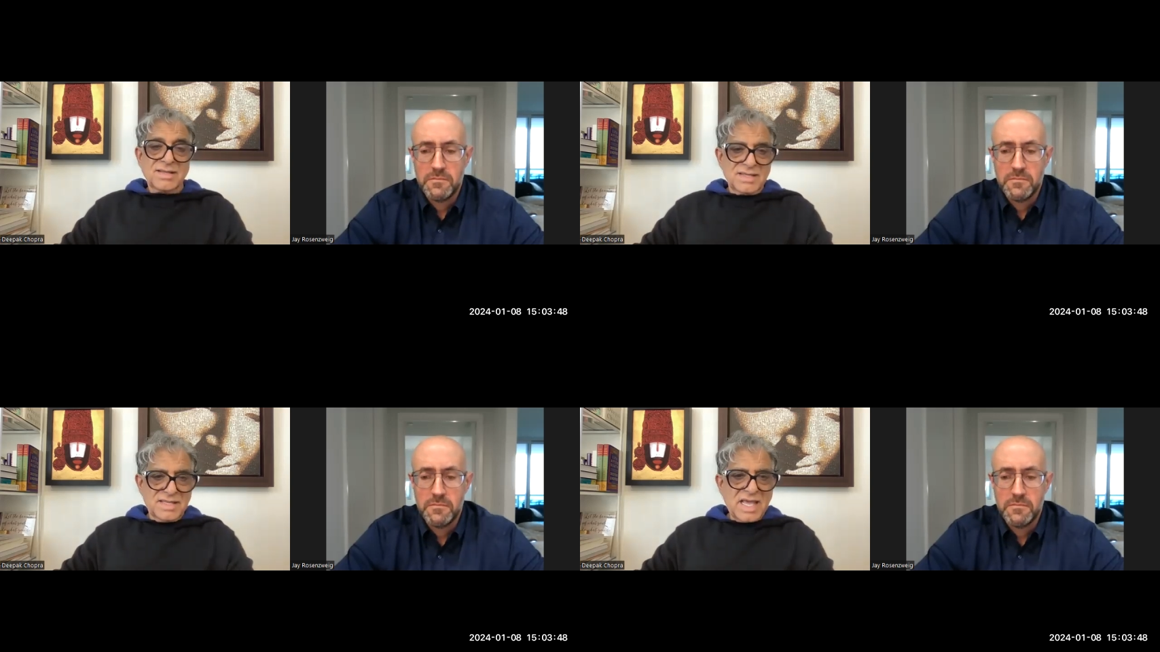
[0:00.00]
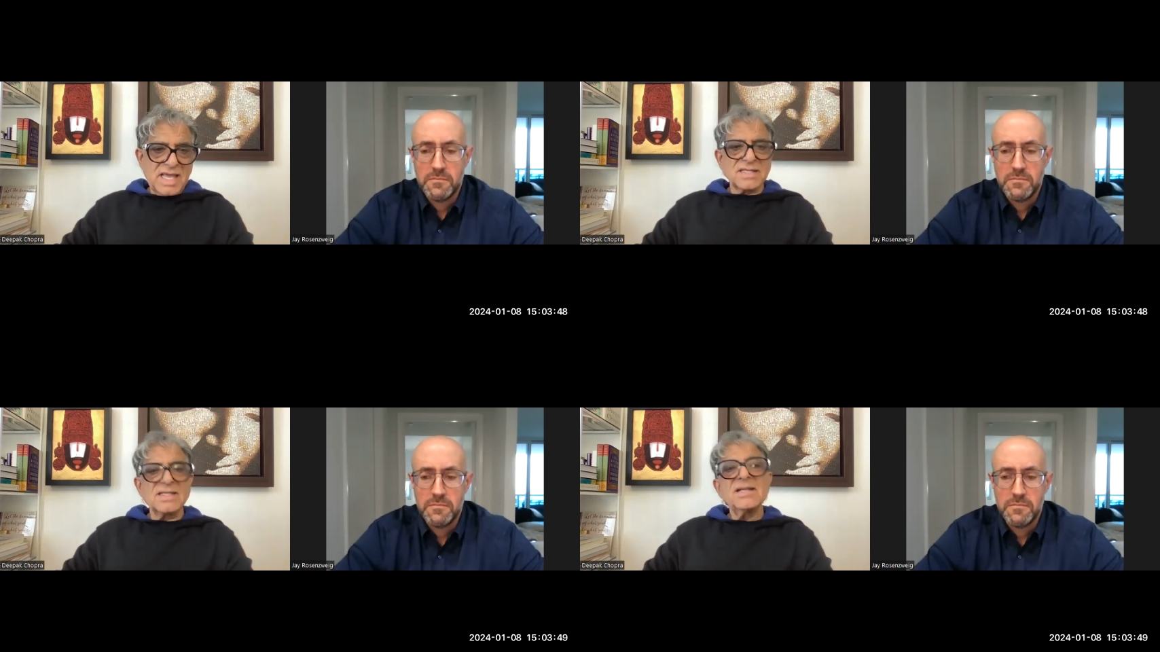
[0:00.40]

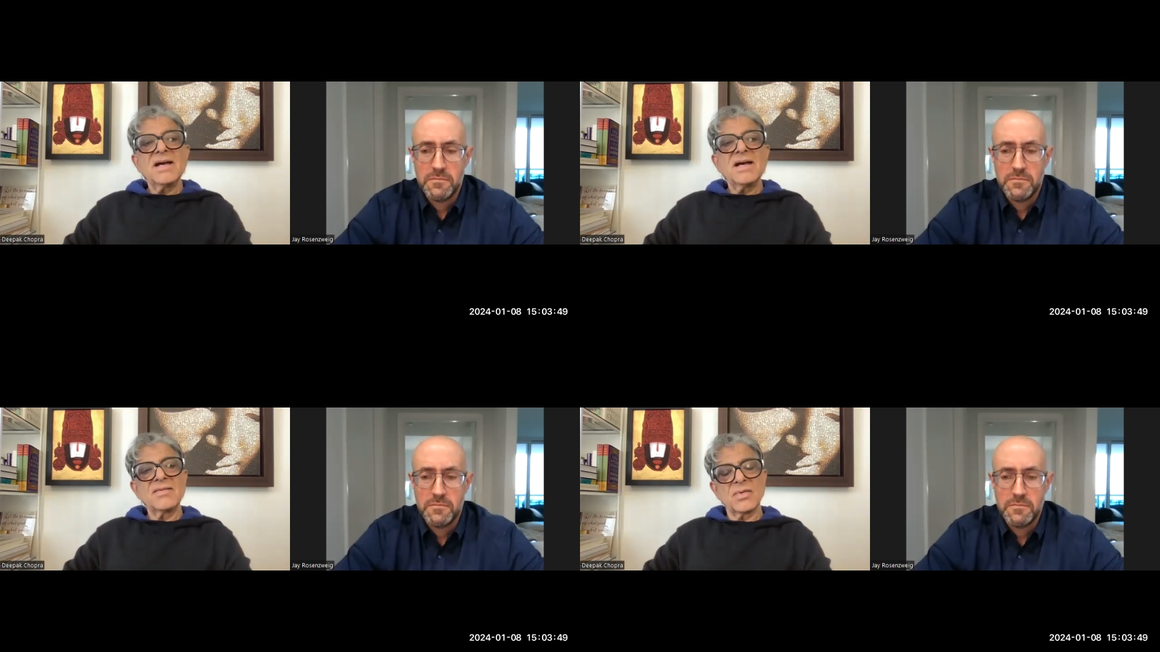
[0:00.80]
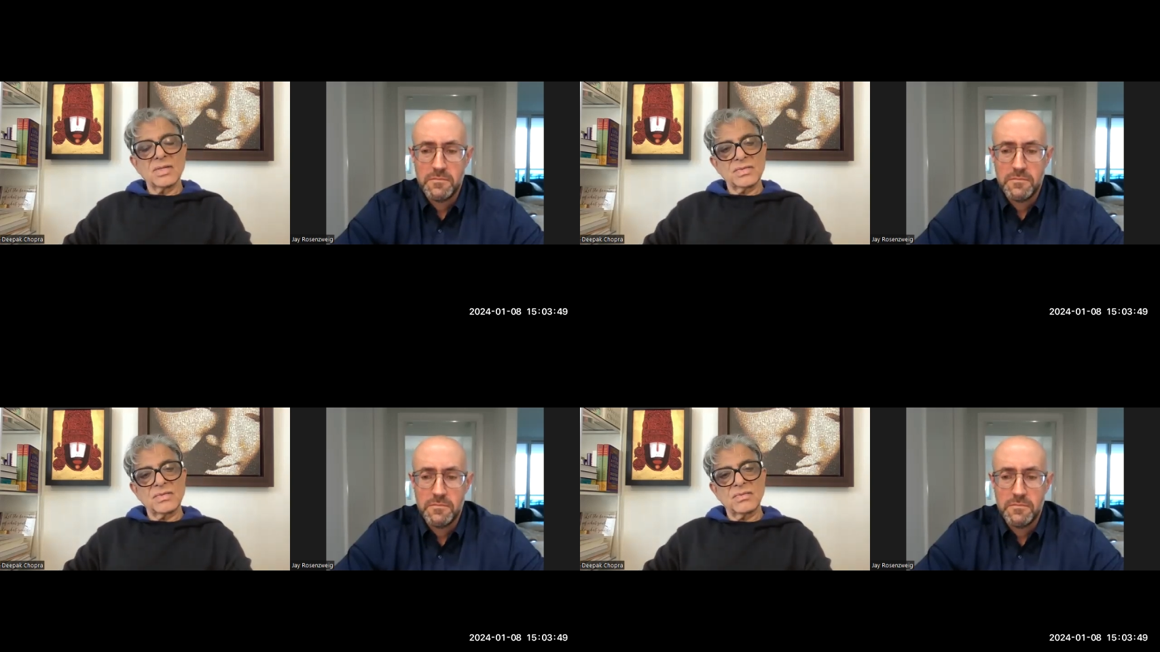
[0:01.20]
Speaker 1: then,
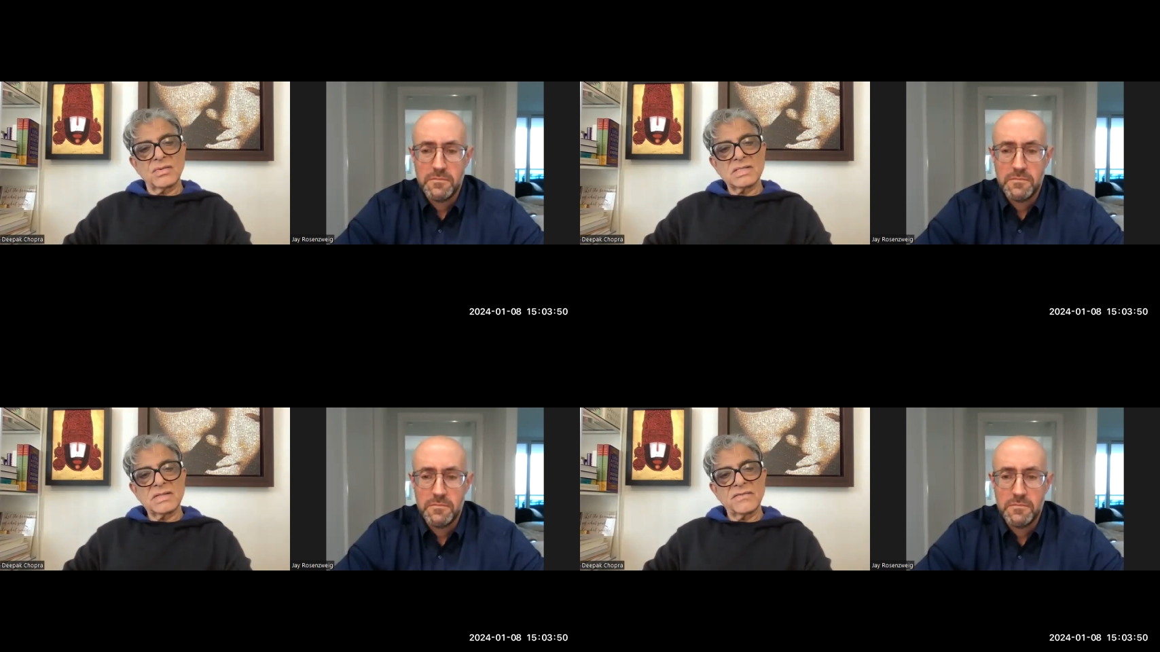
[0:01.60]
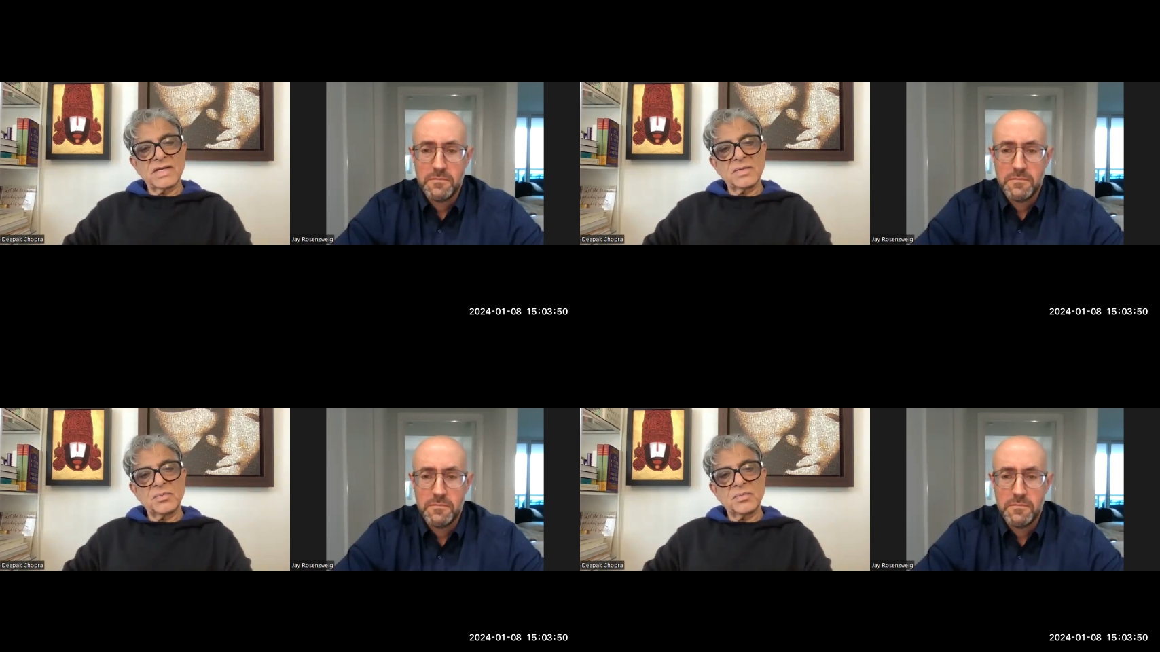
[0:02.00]
which was a very